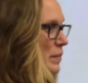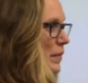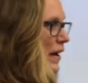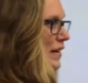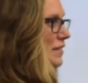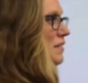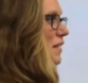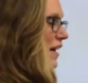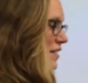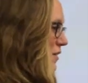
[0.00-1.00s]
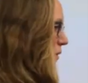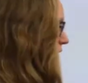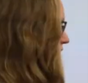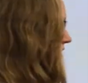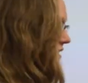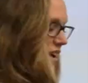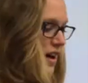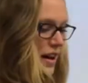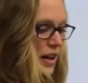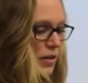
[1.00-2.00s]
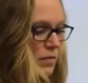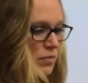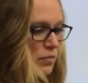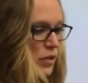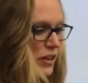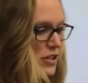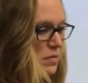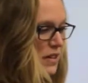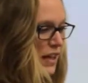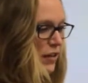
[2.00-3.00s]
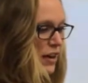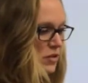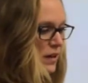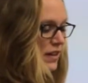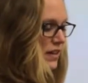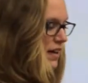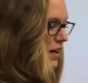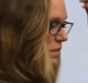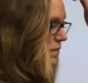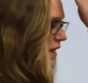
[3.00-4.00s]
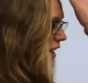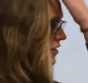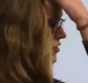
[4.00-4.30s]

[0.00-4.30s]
But as I really jumped and I graduated in